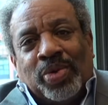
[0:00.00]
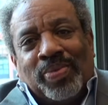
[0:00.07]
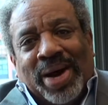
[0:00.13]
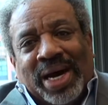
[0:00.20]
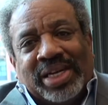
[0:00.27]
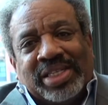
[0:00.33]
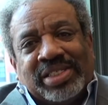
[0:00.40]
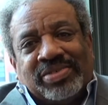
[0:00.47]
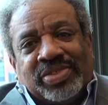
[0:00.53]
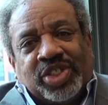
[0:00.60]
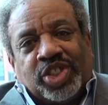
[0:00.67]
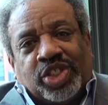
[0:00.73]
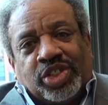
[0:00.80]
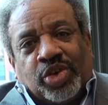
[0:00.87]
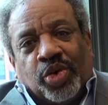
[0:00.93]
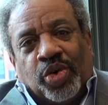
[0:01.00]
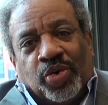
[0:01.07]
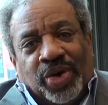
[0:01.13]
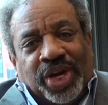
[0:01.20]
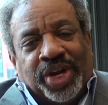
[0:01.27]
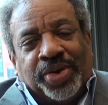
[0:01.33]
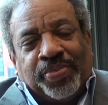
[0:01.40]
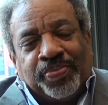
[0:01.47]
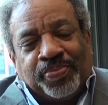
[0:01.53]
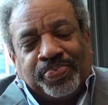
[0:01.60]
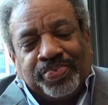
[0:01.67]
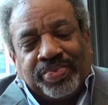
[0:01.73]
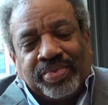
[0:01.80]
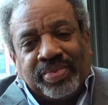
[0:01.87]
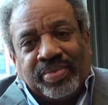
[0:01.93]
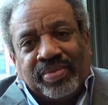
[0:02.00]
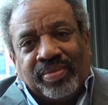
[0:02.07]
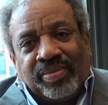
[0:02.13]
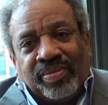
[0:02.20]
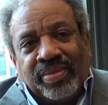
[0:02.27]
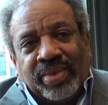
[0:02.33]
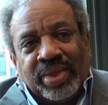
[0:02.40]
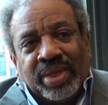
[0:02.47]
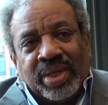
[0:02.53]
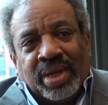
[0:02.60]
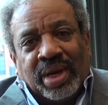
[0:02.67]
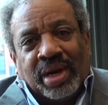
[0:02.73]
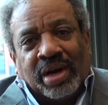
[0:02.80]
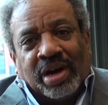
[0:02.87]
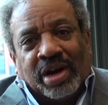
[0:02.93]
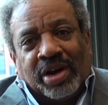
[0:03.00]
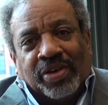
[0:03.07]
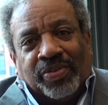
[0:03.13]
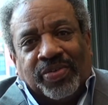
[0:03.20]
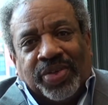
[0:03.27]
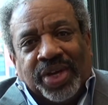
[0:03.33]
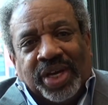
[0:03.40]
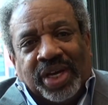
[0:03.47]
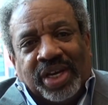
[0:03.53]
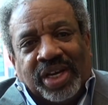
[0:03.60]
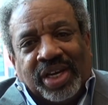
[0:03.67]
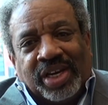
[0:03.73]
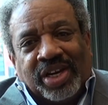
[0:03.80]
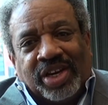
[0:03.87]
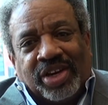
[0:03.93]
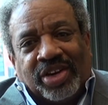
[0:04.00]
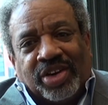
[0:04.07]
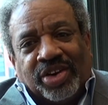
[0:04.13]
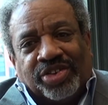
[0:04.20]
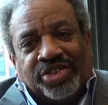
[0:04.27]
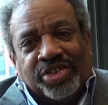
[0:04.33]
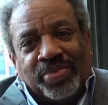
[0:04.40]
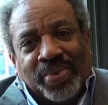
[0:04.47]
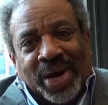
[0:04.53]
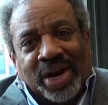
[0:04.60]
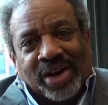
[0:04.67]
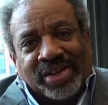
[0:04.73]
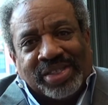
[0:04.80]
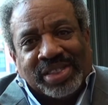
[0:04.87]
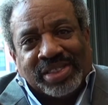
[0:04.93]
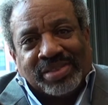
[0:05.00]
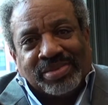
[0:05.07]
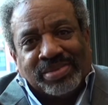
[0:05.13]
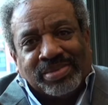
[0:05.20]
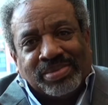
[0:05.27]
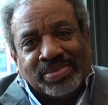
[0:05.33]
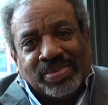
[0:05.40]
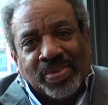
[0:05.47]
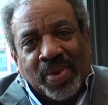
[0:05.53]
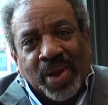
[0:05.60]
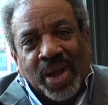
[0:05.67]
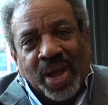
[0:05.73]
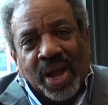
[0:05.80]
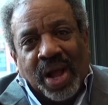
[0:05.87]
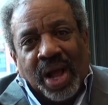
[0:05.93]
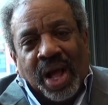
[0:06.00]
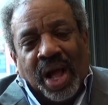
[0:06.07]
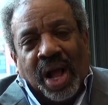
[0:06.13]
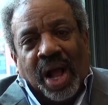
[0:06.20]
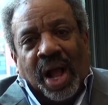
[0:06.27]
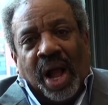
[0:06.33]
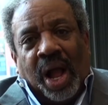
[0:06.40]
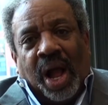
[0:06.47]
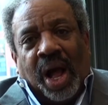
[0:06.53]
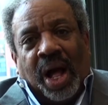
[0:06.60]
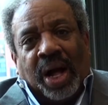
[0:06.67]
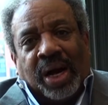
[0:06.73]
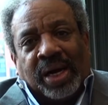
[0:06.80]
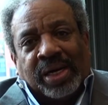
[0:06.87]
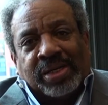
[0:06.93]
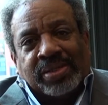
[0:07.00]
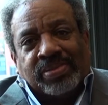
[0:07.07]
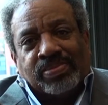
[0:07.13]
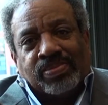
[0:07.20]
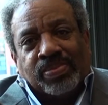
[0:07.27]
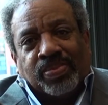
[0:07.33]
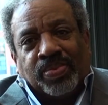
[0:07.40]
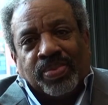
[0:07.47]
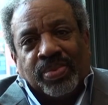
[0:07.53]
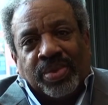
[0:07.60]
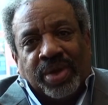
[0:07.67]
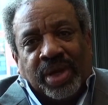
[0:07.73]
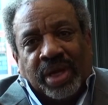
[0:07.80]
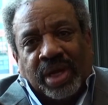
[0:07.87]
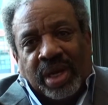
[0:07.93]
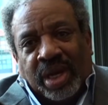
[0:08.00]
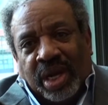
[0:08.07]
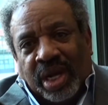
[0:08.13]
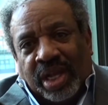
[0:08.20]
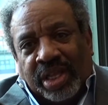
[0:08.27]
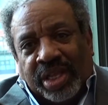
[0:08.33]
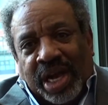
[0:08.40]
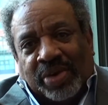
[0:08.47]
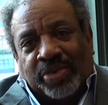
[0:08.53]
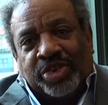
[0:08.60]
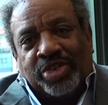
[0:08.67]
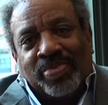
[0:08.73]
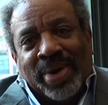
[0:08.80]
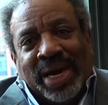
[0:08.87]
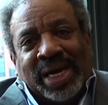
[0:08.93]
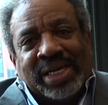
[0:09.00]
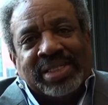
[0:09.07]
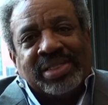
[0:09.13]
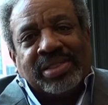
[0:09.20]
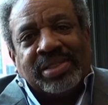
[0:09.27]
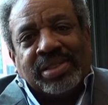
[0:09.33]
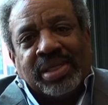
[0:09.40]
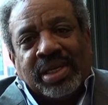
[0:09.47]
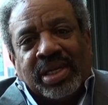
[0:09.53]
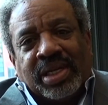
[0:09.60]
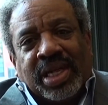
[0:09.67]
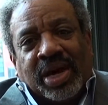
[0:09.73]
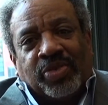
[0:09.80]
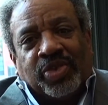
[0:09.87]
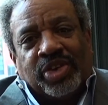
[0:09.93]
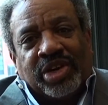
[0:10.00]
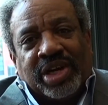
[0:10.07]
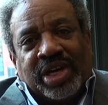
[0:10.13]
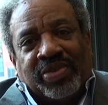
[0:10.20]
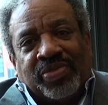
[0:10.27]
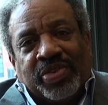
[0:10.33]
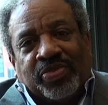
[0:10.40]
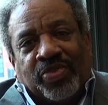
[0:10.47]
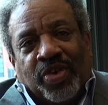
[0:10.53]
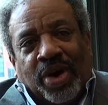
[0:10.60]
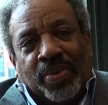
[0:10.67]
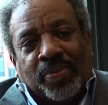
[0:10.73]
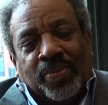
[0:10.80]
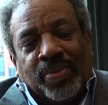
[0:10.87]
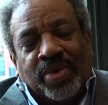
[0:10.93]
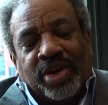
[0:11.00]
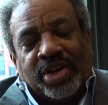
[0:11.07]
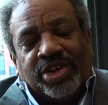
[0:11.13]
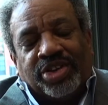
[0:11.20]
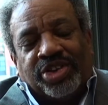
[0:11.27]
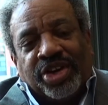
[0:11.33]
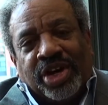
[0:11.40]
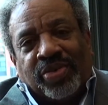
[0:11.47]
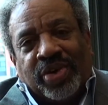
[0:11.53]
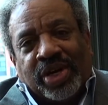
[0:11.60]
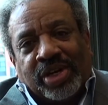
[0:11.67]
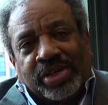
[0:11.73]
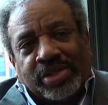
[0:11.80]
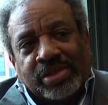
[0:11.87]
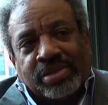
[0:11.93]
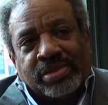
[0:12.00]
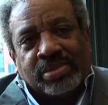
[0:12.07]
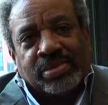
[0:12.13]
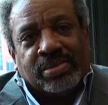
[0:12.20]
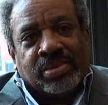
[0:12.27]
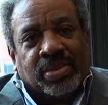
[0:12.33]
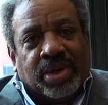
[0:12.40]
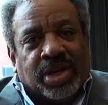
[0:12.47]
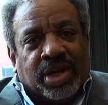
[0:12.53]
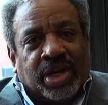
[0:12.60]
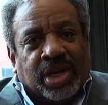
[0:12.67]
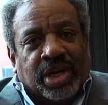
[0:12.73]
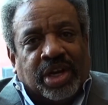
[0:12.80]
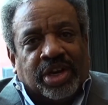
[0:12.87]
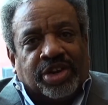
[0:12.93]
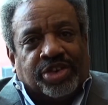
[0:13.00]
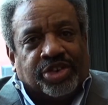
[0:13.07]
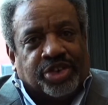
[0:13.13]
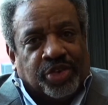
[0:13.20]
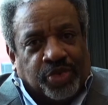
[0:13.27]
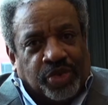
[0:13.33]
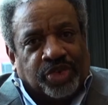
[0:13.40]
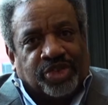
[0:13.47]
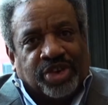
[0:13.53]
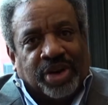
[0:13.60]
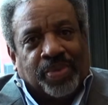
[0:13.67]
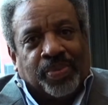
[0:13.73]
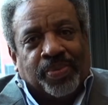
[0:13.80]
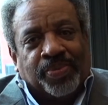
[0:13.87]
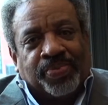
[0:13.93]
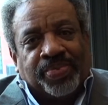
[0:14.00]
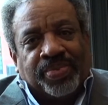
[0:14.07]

reminded of a story of the Good Samaritan. There was a man that was leaving from Jericho to Jerusalem.